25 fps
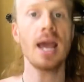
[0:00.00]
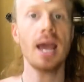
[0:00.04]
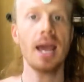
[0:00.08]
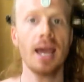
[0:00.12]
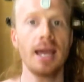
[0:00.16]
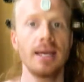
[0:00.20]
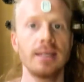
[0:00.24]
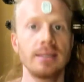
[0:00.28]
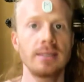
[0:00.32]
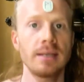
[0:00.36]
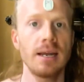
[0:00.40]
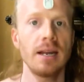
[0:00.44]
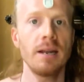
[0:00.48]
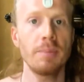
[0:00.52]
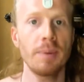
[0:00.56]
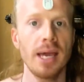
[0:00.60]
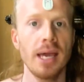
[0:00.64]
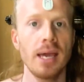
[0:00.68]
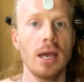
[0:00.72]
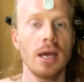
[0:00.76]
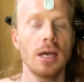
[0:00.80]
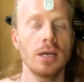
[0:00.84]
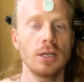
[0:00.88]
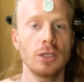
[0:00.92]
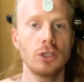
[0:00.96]
It's going to
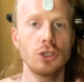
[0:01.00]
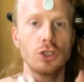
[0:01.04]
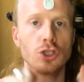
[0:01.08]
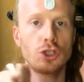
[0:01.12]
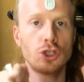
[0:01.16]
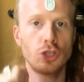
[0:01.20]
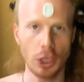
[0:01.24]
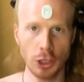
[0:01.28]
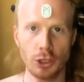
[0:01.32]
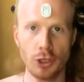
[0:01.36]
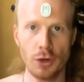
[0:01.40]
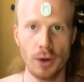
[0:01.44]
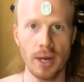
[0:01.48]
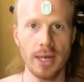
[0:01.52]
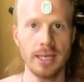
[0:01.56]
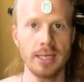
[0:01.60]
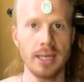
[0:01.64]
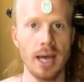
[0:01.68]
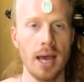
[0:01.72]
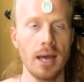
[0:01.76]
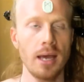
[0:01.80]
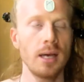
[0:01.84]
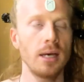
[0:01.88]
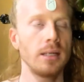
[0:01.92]
be such a great day.